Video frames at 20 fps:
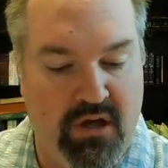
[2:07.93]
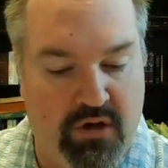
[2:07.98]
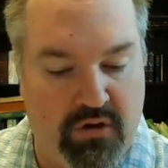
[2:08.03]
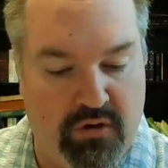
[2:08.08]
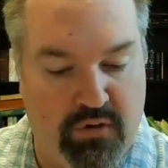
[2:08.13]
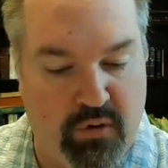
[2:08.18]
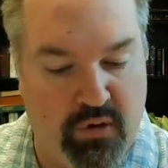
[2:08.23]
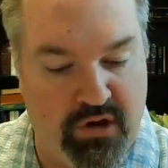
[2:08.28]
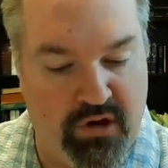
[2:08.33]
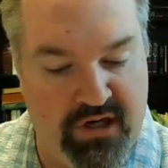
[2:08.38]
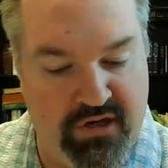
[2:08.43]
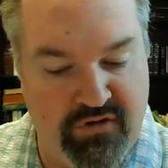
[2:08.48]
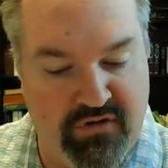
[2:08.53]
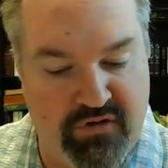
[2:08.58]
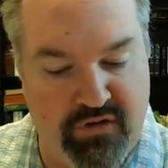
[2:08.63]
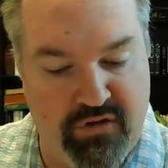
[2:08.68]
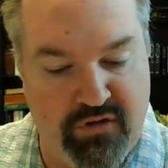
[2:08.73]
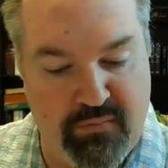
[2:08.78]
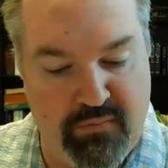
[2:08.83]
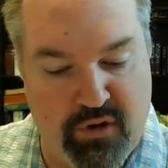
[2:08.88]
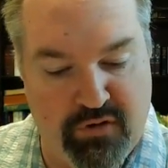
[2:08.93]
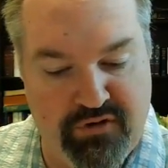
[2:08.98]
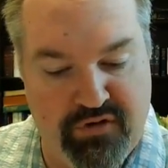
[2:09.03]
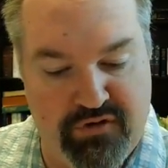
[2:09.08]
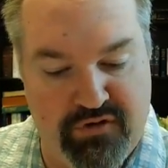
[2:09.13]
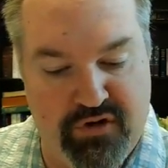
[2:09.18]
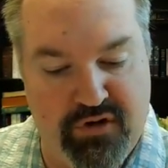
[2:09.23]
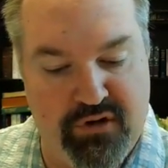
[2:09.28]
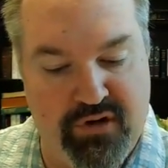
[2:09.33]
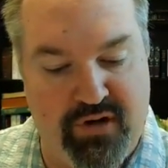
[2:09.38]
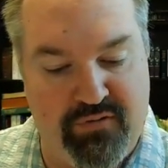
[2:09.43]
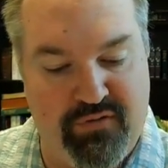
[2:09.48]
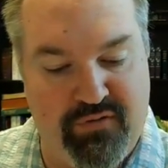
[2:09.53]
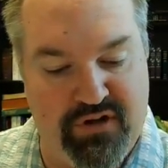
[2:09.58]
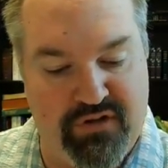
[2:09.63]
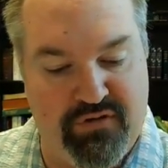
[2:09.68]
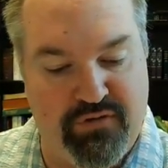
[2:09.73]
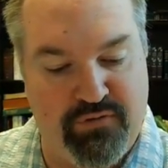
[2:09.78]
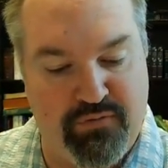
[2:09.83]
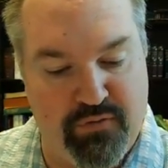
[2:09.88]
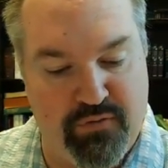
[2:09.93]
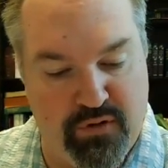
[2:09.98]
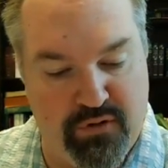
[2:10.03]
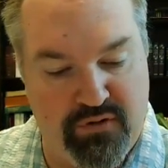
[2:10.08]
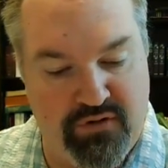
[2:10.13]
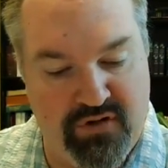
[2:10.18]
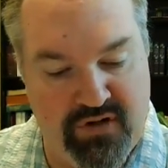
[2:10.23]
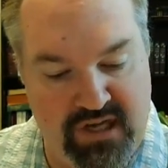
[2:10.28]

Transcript: According to the multitude of his fruit,